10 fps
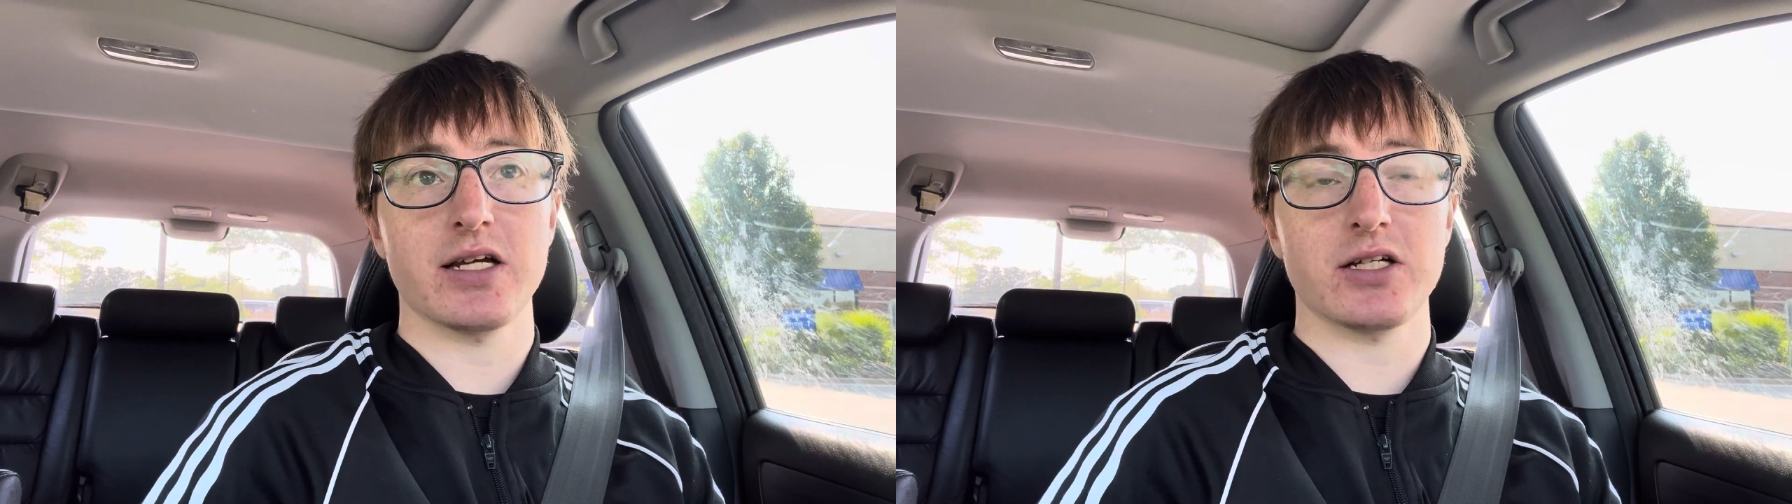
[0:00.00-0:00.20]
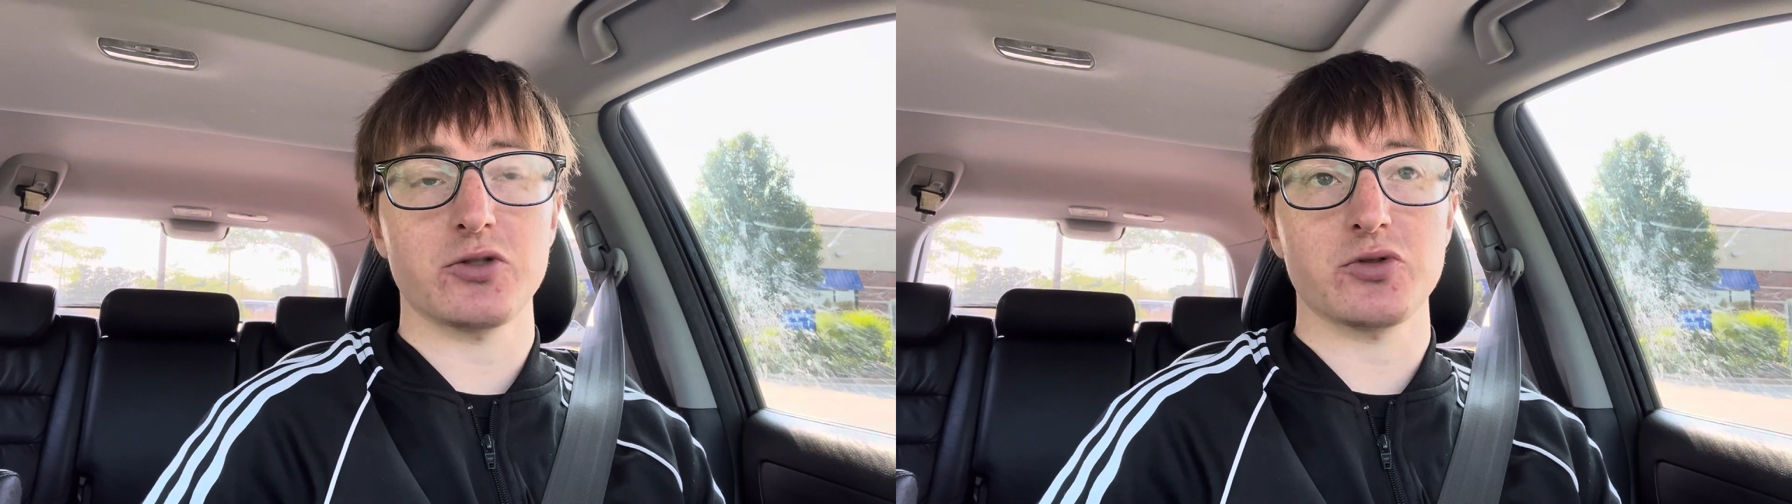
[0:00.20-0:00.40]

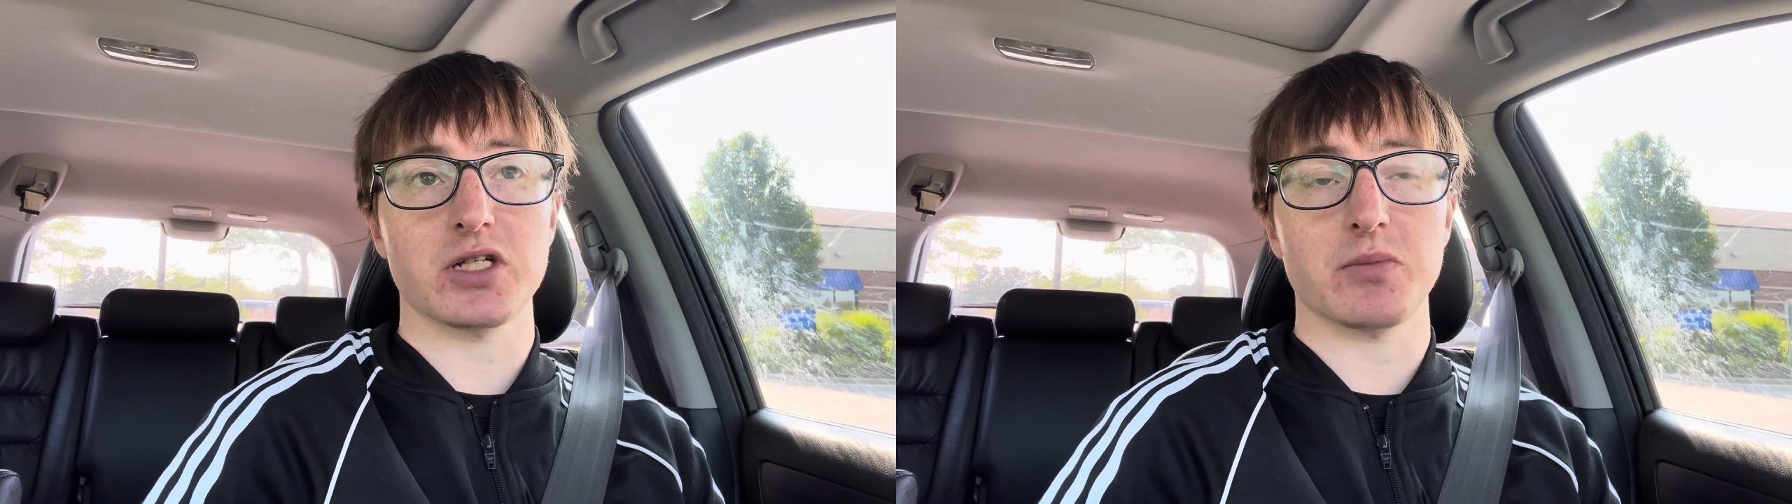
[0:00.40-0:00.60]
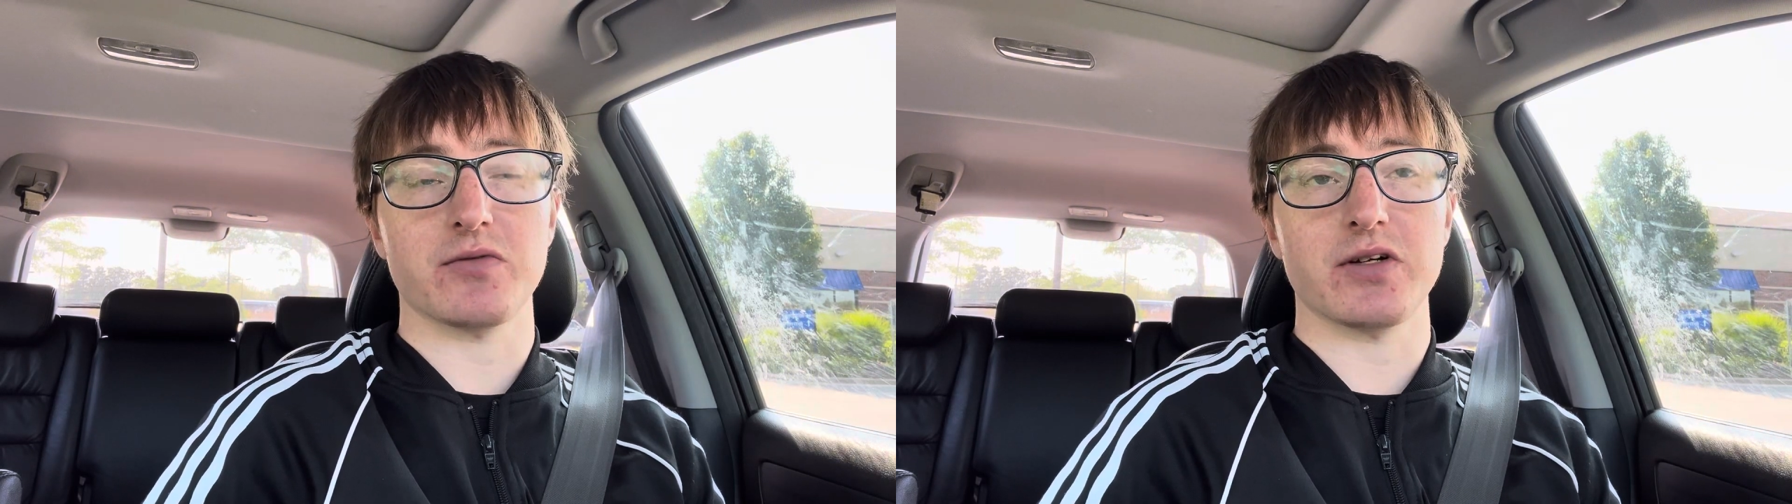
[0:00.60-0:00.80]
in two
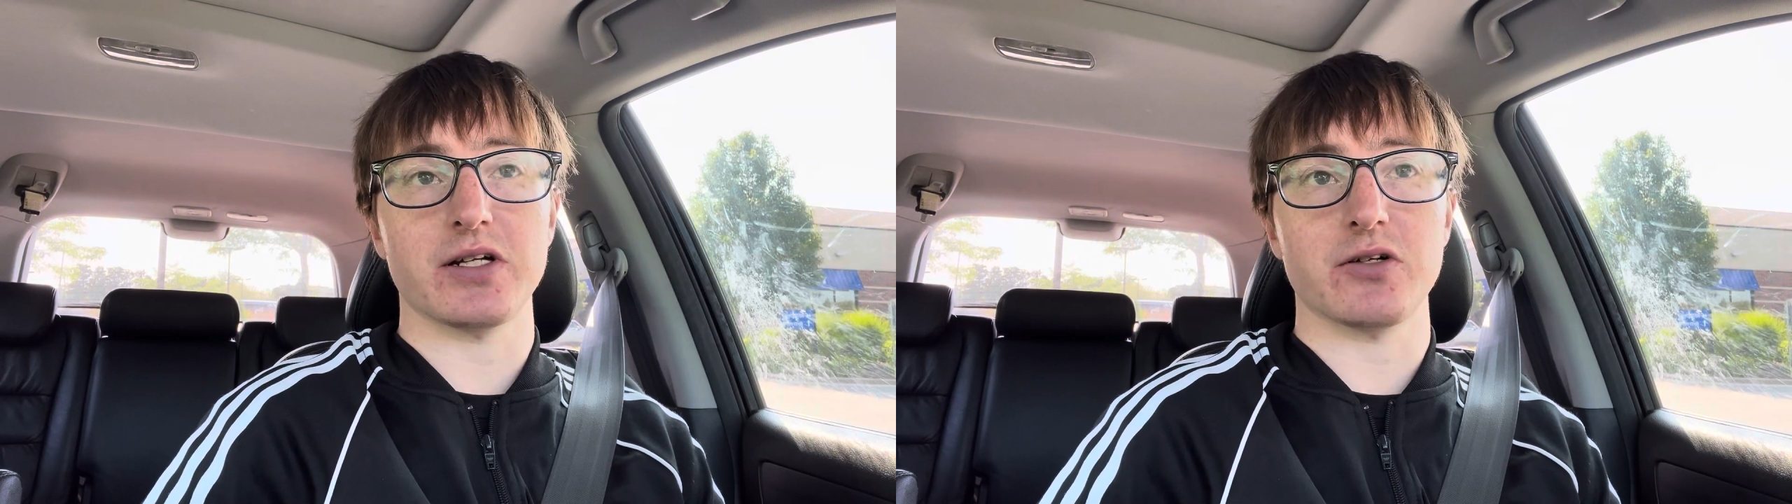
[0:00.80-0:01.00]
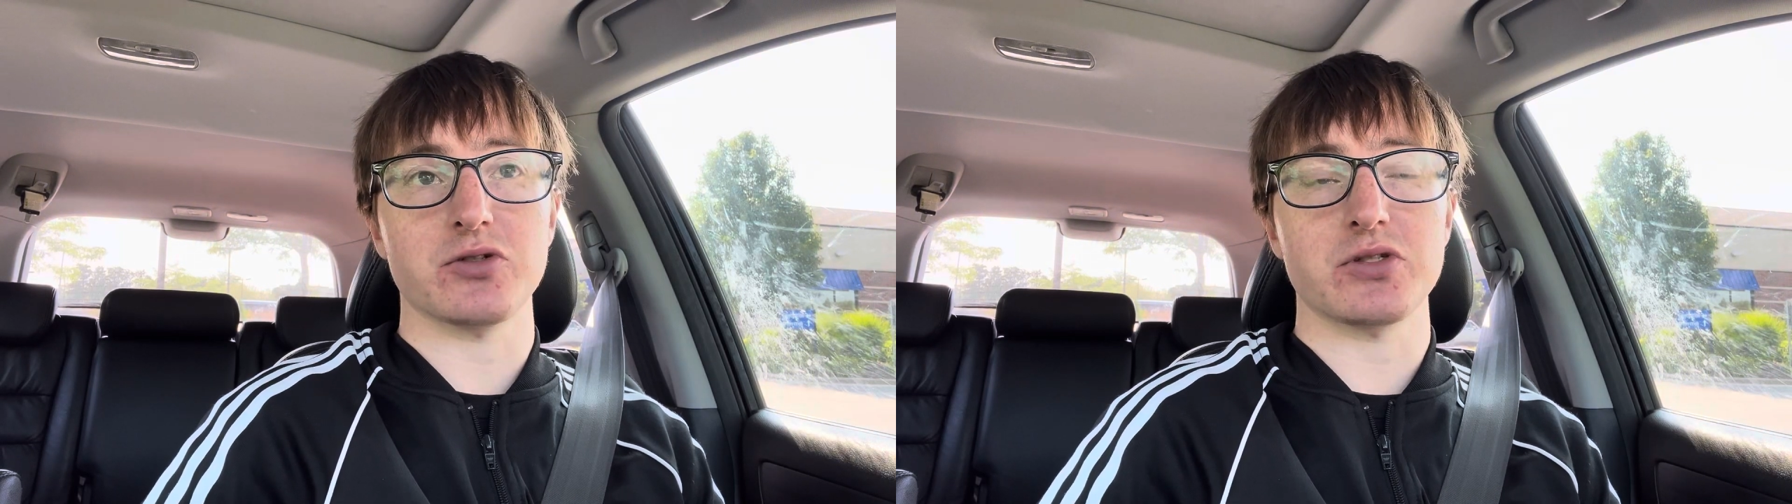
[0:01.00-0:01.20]
separate
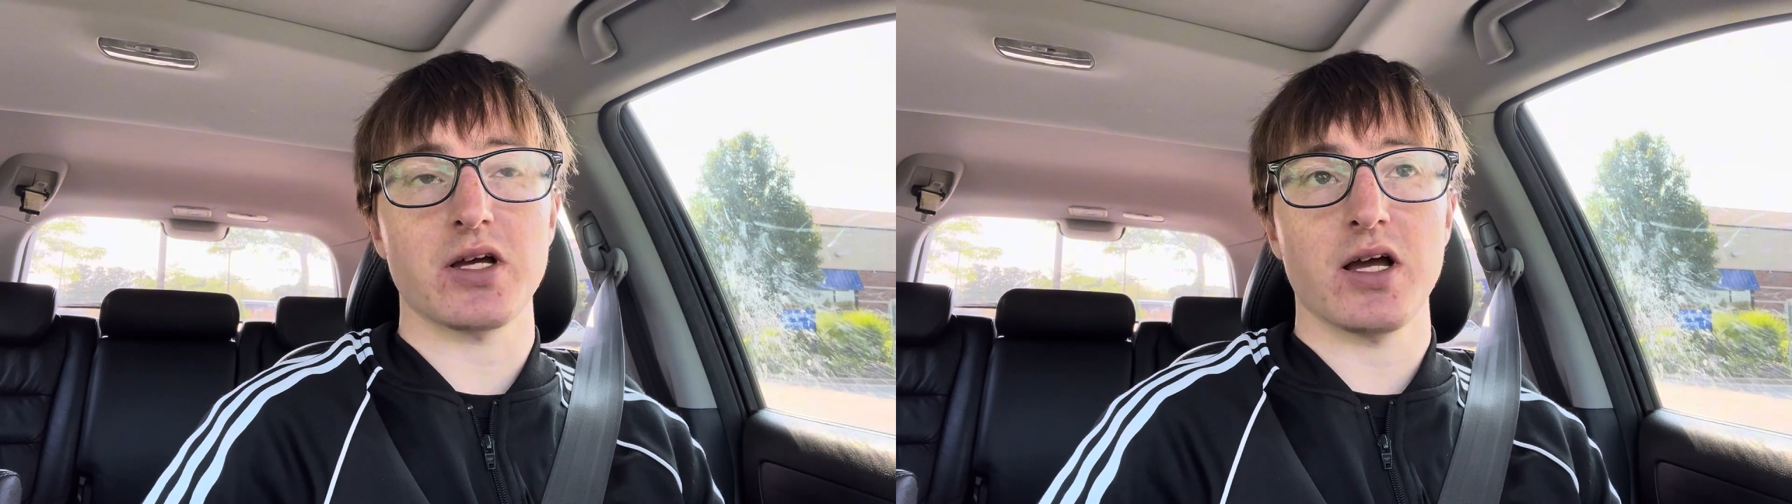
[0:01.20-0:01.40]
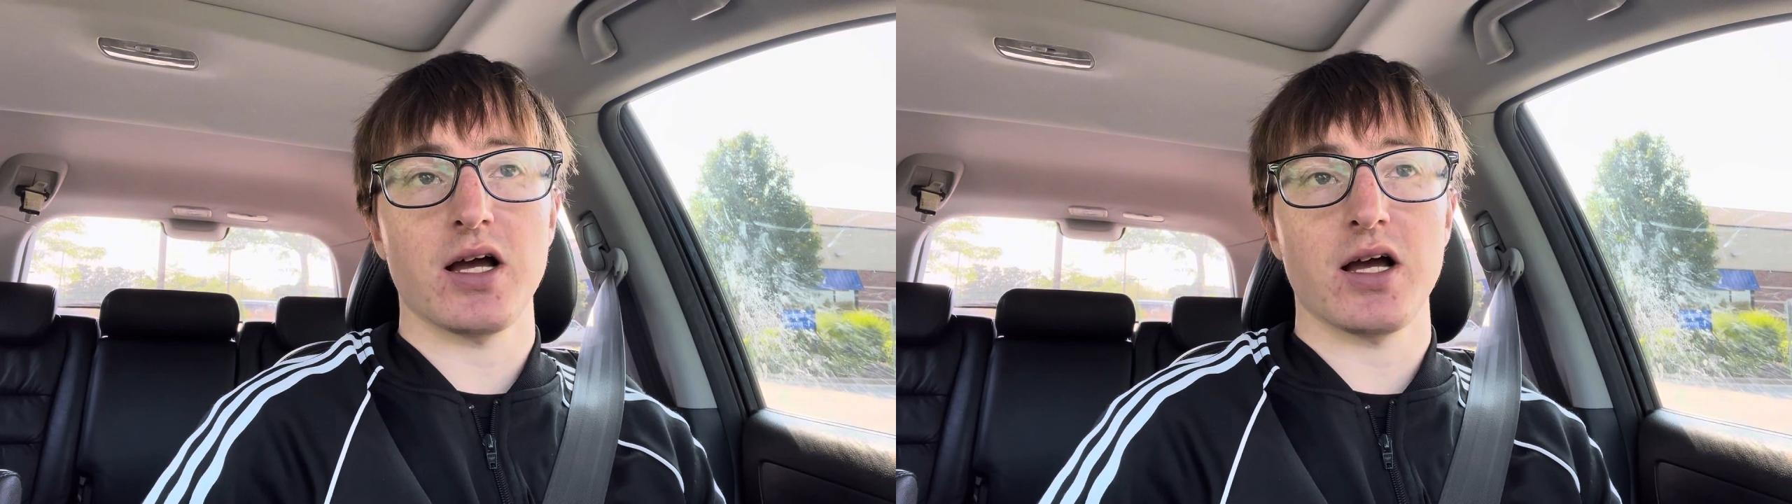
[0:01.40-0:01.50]
videos.